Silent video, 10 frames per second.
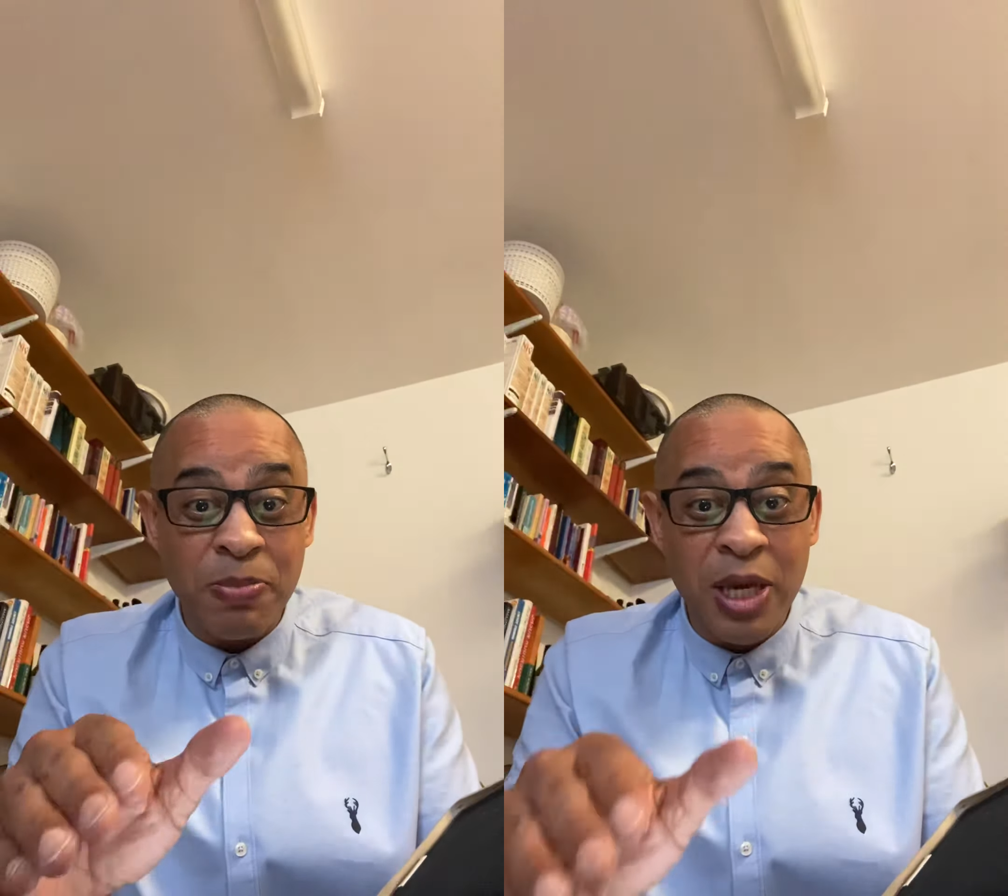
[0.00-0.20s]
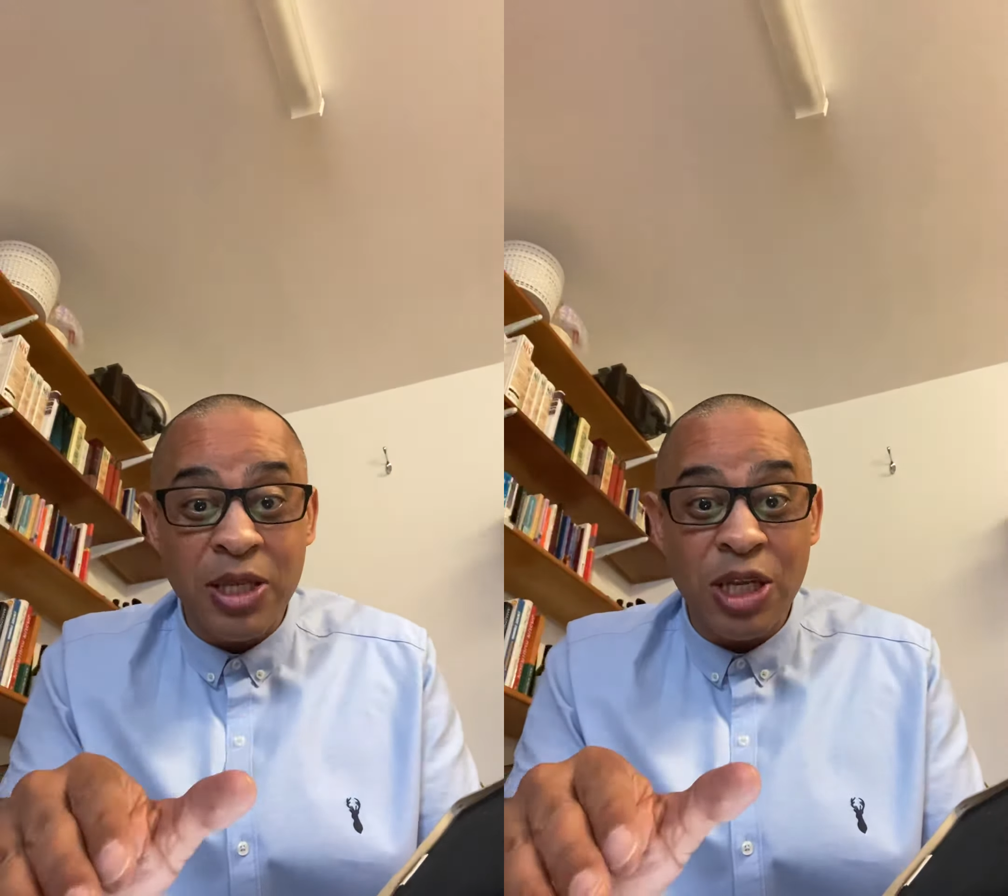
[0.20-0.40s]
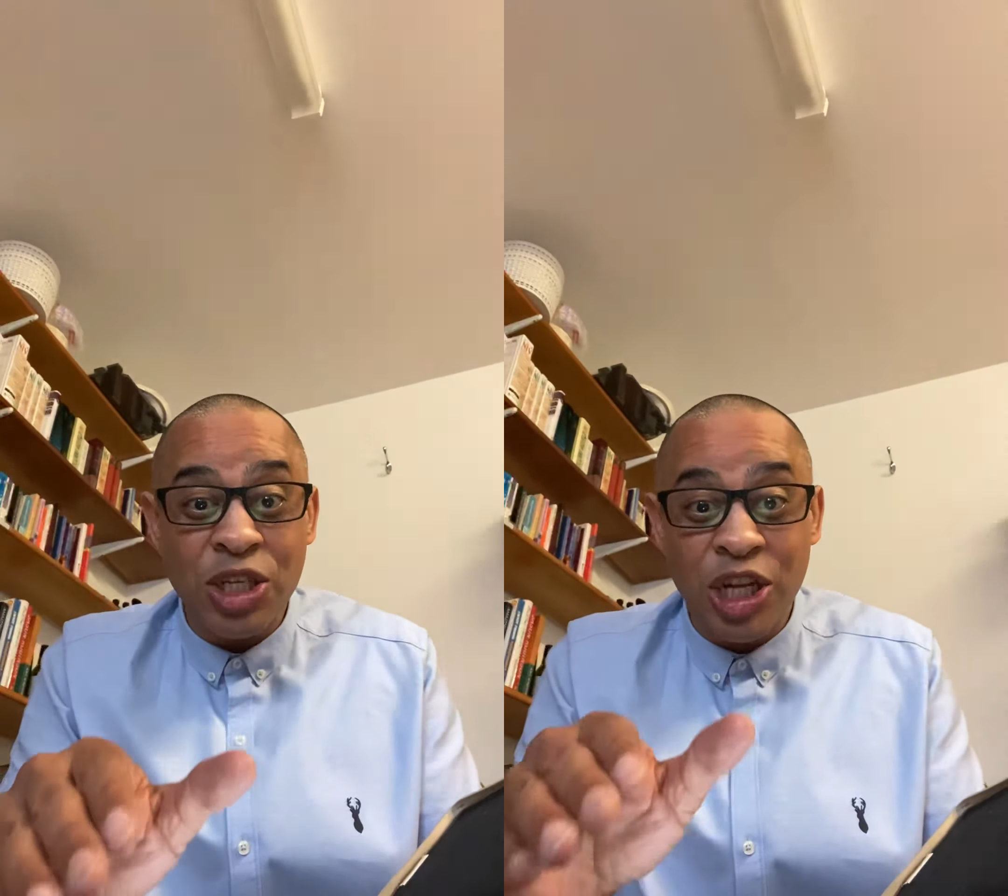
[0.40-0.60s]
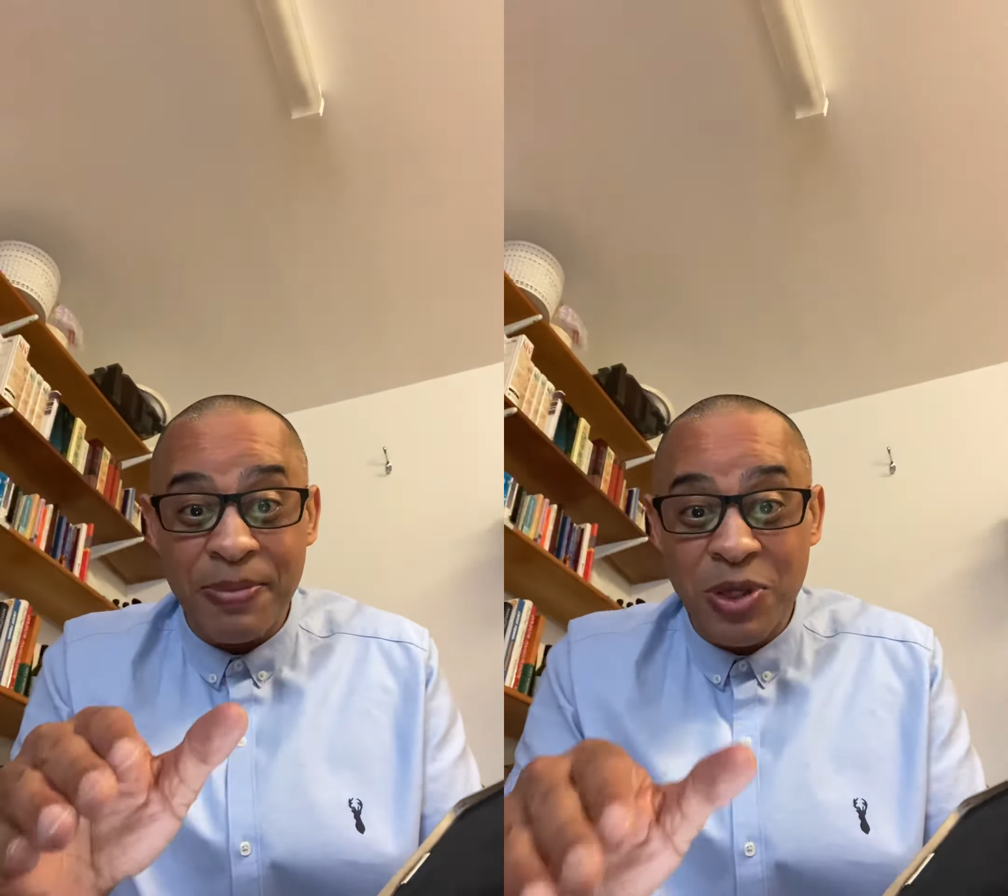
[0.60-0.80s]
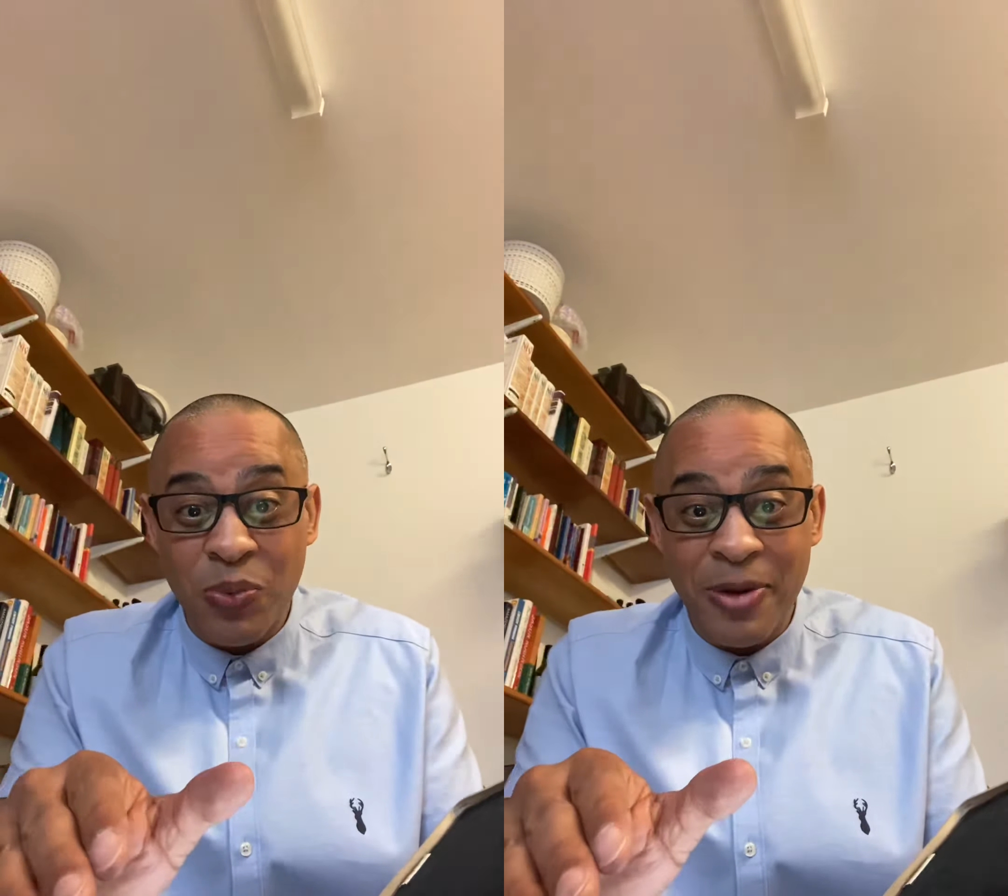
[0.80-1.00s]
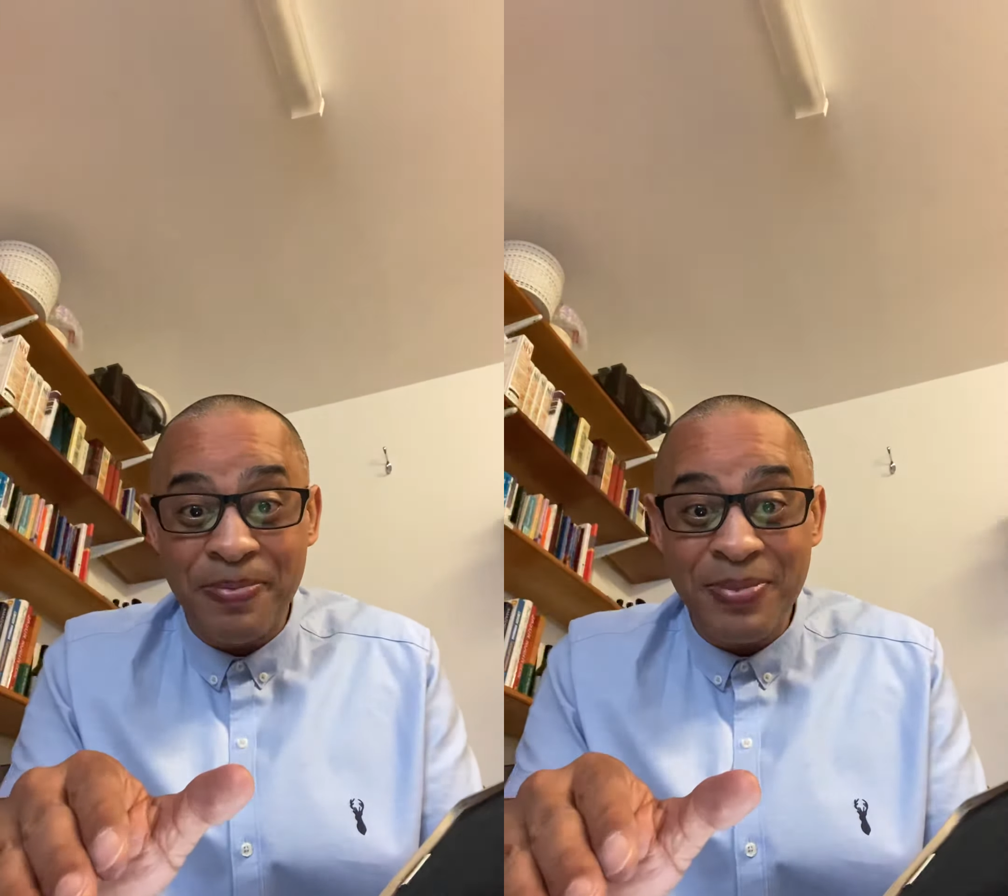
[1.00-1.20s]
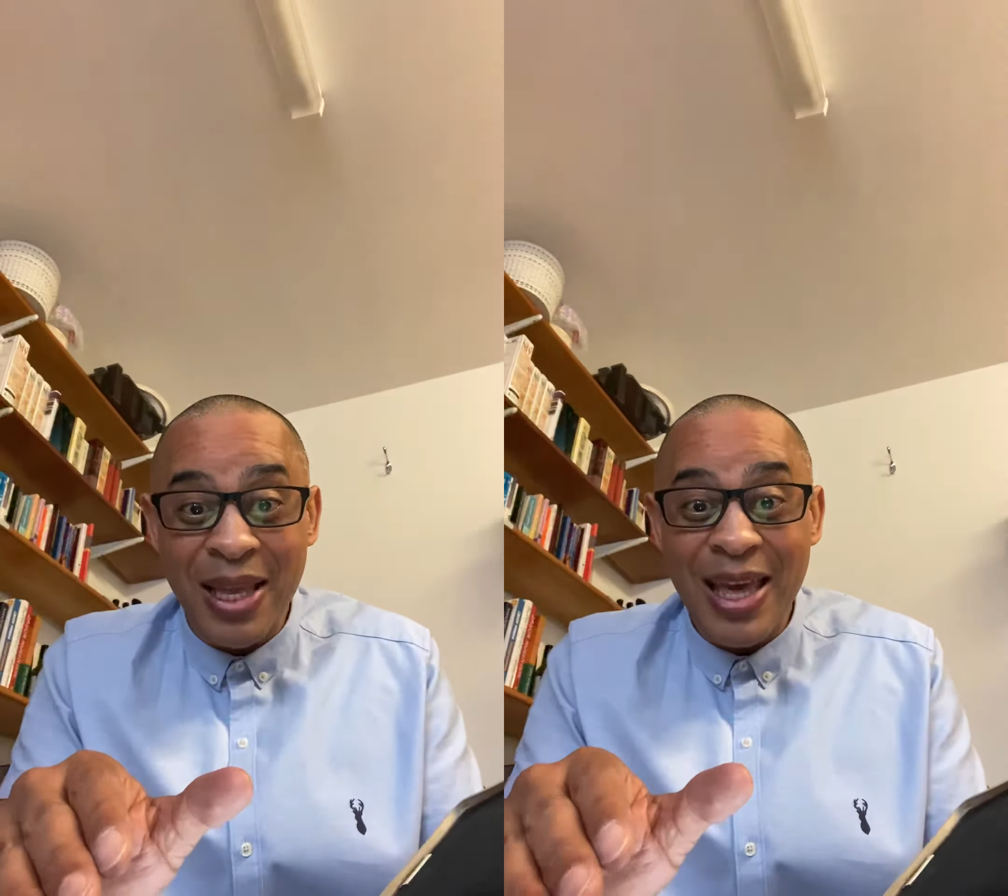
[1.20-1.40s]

Peter chapter 1,